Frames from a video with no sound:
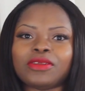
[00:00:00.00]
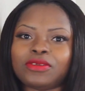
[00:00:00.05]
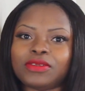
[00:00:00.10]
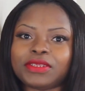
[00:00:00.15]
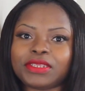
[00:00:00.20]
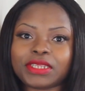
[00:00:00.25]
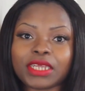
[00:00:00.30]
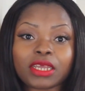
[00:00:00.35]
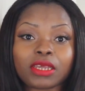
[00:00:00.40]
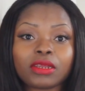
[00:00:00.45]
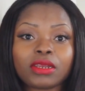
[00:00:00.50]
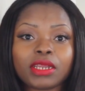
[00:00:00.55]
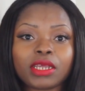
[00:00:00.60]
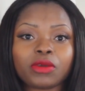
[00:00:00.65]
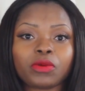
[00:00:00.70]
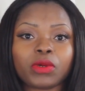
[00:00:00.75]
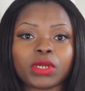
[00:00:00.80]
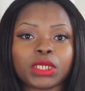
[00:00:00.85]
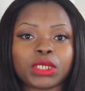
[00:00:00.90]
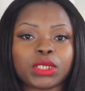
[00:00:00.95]
The second
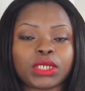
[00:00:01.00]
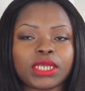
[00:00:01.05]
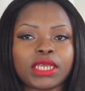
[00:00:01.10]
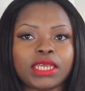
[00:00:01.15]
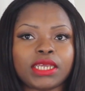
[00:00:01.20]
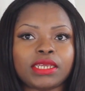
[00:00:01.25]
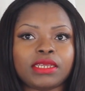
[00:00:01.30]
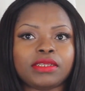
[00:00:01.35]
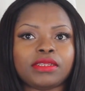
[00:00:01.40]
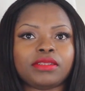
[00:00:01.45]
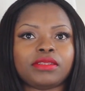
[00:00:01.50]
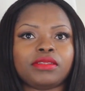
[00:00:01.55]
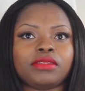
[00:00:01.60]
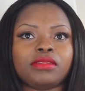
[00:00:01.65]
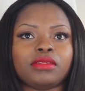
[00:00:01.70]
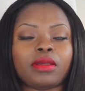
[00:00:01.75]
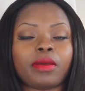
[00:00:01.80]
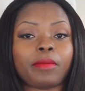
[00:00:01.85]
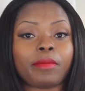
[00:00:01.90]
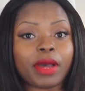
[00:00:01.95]
language
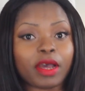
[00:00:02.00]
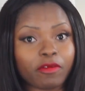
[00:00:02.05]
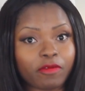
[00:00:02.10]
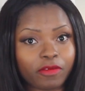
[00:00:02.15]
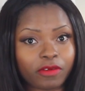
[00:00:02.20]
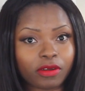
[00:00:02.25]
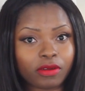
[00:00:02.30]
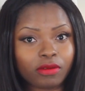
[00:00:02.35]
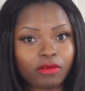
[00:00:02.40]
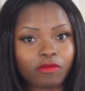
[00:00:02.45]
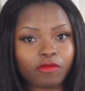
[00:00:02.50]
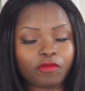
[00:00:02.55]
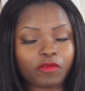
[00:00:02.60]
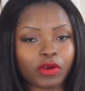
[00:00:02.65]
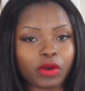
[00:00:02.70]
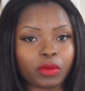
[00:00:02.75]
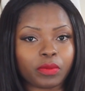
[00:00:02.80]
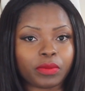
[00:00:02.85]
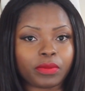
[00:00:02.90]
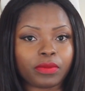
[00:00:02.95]
is Bafang
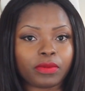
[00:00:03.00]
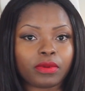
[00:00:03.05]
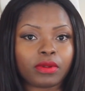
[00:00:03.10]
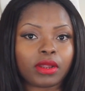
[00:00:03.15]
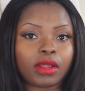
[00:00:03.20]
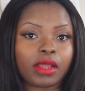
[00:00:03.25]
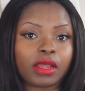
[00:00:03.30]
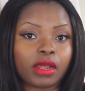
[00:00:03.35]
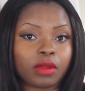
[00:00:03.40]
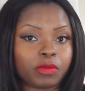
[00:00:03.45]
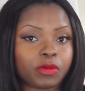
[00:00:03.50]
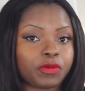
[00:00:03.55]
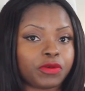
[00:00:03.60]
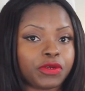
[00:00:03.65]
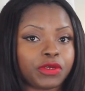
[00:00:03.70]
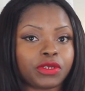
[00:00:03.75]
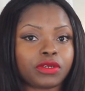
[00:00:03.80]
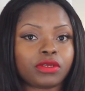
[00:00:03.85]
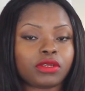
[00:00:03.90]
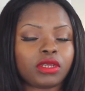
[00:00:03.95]
from
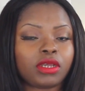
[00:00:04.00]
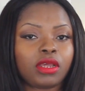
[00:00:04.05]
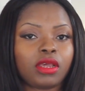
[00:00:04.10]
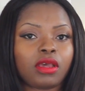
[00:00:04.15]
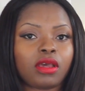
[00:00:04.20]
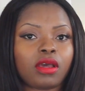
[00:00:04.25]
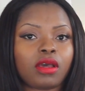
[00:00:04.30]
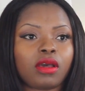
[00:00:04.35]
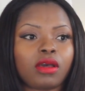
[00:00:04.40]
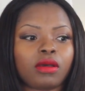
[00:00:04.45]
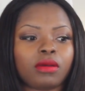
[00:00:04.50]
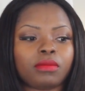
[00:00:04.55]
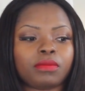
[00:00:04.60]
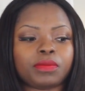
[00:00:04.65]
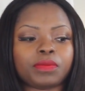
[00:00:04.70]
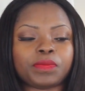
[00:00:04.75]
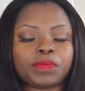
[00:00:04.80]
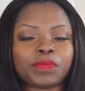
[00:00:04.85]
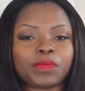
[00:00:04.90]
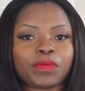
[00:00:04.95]
Cameroon.
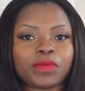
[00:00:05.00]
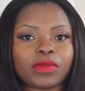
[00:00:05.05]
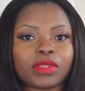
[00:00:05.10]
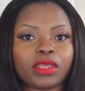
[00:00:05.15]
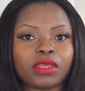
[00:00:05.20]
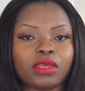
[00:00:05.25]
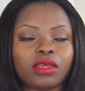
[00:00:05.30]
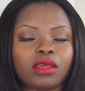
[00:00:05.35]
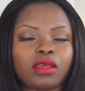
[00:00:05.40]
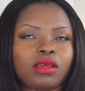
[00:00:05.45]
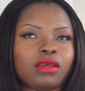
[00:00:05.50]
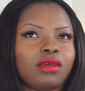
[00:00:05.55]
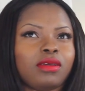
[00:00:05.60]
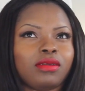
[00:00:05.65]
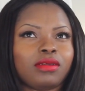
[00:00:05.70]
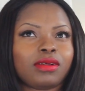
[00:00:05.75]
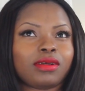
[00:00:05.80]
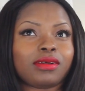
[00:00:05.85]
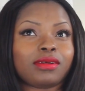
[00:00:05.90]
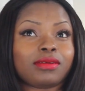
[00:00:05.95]
Um,
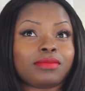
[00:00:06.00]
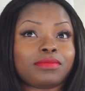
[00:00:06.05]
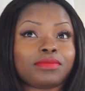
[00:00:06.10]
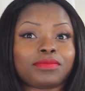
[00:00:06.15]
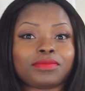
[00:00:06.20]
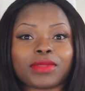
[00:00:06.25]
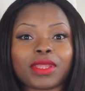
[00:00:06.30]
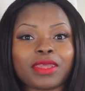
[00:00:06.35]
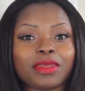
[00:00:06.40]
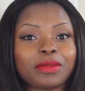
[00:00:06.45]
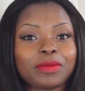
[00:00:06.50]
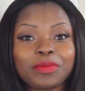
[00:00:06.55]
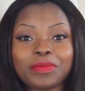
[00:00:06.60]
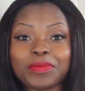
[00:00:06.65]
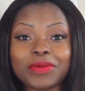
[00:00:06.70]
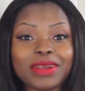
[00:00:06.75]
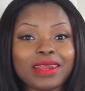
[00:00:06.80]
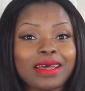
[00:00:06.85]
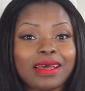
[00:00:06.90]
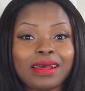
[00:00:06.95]
um,
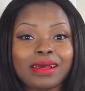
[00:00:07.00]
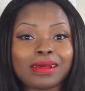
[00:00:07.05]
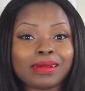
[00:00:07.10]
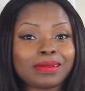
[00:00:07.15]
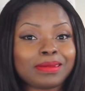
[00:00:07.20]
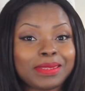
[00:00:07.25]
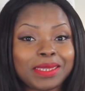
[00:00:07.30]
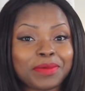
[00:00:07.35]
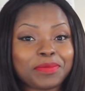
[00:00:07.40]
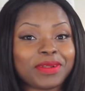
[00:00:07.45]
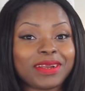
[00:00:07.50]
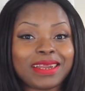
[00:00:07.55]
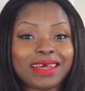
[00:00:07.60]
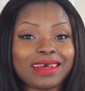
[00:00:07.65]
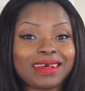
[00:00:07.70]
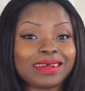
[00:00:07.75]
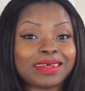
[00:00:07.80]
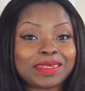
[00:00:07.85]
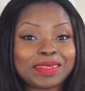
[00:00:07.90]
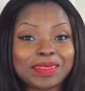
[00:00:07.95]
Mala,
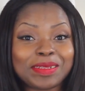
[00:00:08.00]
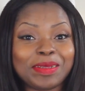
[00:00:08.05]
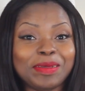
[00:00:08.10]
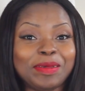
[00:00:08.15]
Yamala,